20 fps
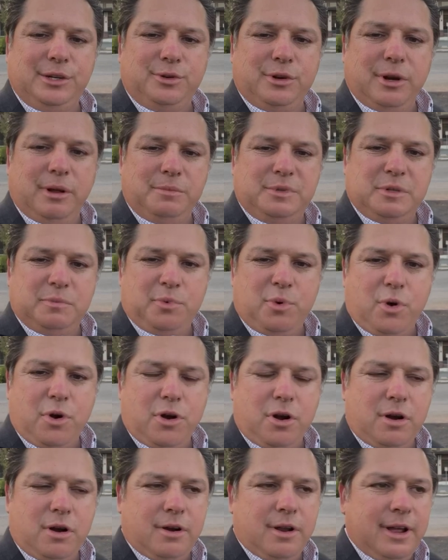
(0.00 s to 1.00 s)
Trump
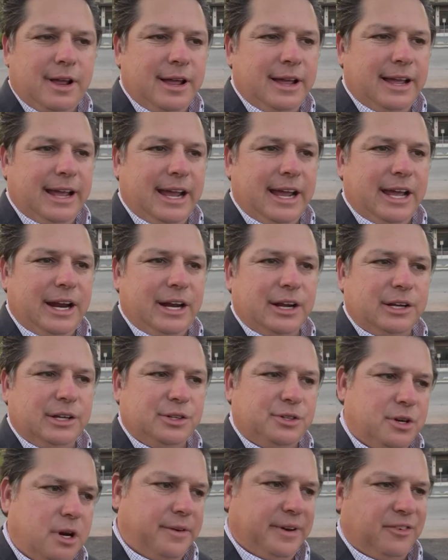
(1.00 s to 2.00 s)
supporter, and a
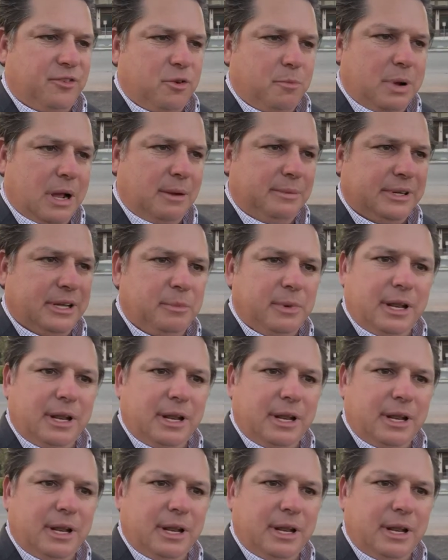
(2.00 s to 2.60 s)
conservative Republican.